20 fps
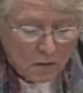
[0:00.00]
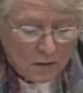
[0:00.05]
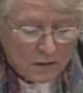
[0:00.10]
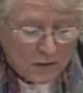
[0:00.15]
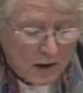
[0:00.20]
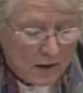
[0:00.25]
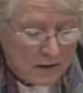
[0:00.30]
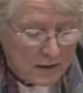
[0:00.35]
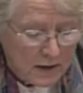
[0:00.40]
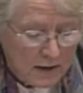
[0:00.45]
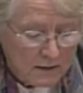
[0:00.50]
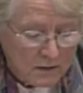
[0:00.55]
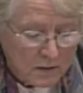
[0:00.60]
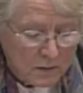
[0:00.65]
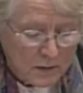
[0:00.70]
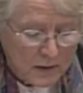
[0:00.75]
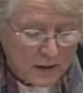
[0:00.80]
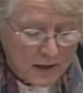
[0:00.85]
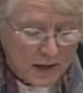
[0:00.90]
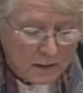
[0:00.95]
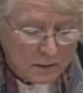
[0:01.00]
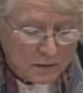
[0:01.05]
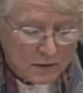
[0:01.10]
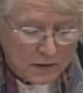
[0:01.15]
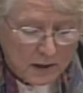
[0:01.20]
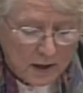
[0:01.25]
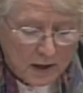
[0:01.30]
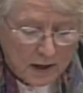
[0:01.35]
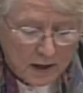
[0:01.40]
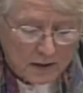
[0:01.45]
without ever being
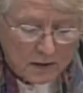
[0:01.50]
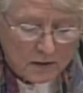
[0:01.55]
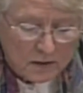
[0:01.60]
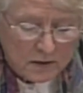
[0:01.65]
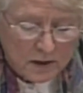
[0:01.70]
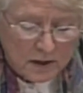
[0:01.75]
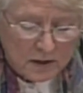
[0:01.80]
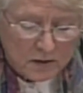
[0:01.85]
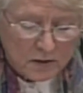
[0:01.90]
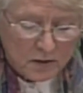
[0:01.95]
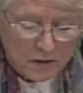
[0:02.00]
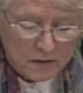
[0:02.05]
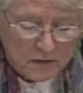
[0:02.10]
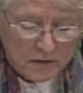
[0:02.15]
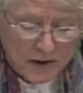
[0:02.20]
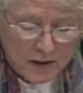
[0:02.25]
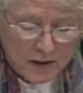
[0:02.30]
able to hug or touch our